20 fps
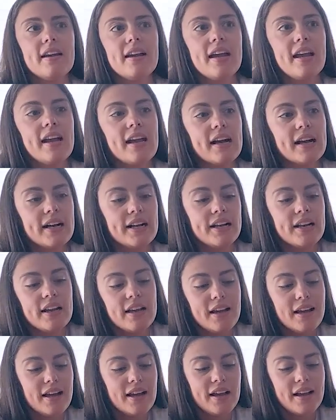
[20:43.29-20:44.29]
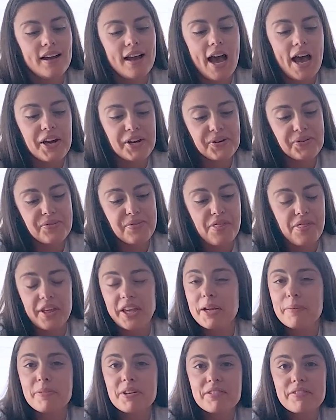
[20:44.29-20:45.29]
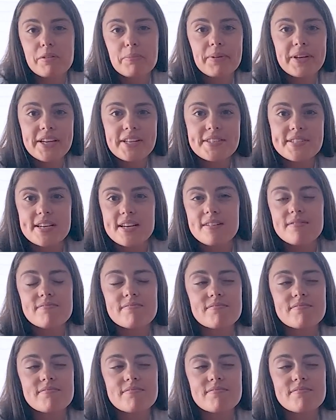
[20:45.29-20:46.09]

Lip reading: and I don't think I'm gonna replace it.